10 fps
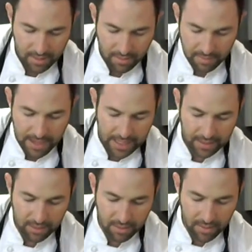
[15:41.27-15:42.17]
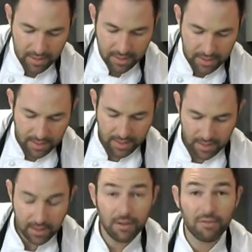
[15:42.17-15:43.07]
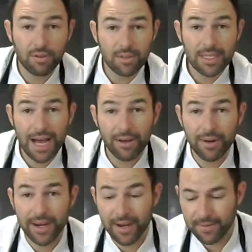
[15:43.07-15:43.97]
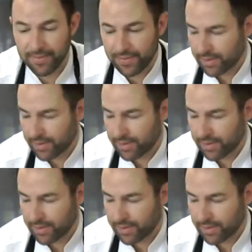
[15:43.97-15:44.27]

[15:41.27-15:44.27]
Make a little fruit salad right here.